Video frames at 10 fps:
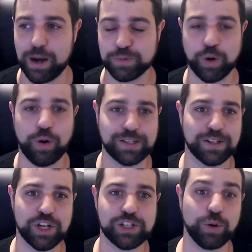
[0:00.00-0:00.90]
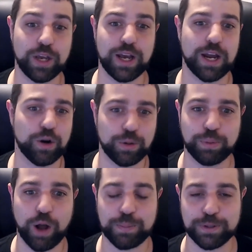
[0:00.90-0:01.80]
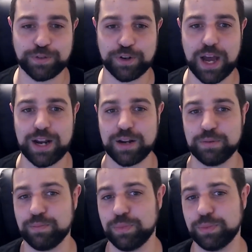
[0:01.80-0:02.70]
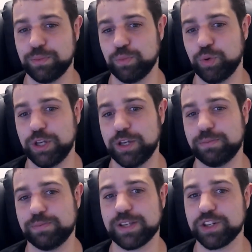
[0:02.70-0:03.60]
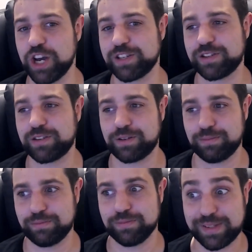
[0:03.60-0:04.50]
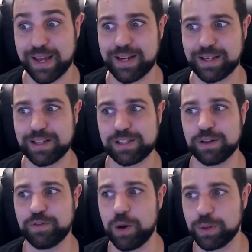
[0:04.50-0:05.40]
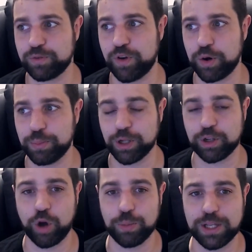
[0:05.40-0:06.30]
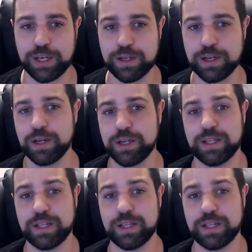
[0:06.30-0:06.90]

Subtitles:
So I suggest looking at our blog post for that, and we suggest setting this environment variable globally,